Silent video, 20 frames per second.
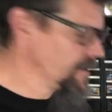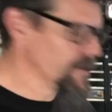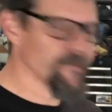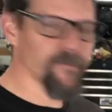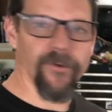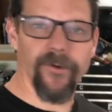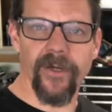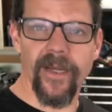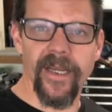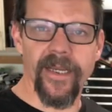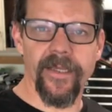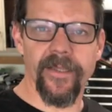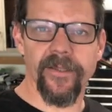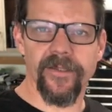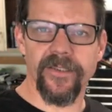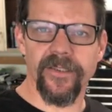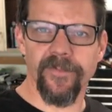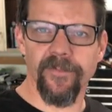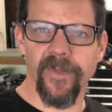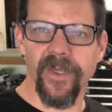for any of the
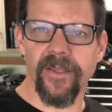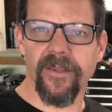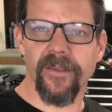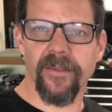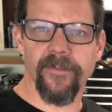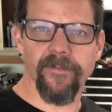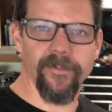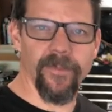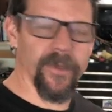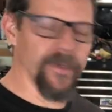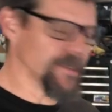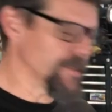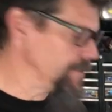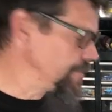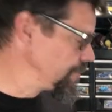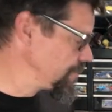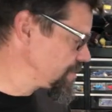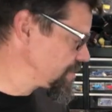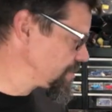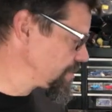Smyth
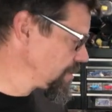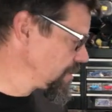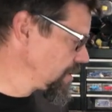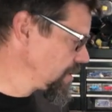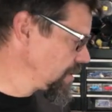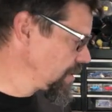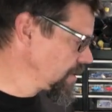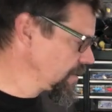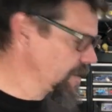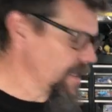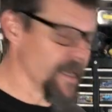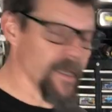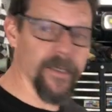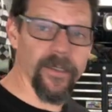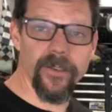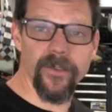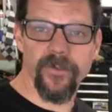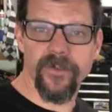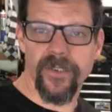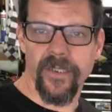Utes that
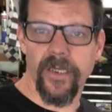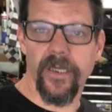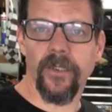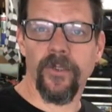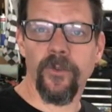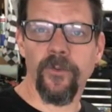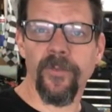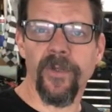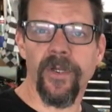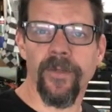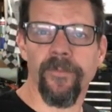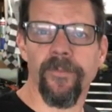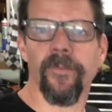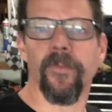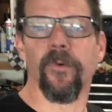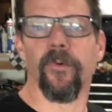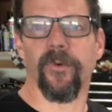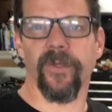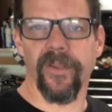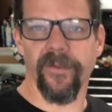use the aluminum
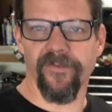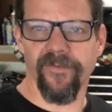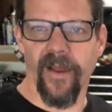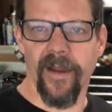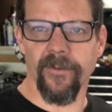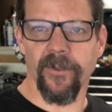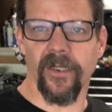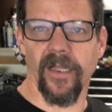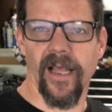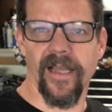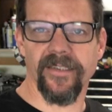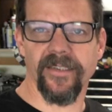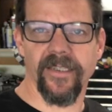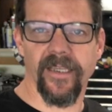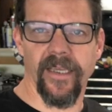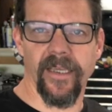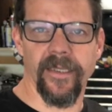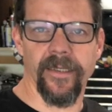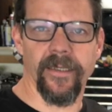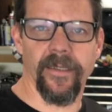with the fiberglass
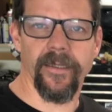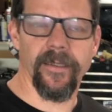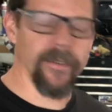skin.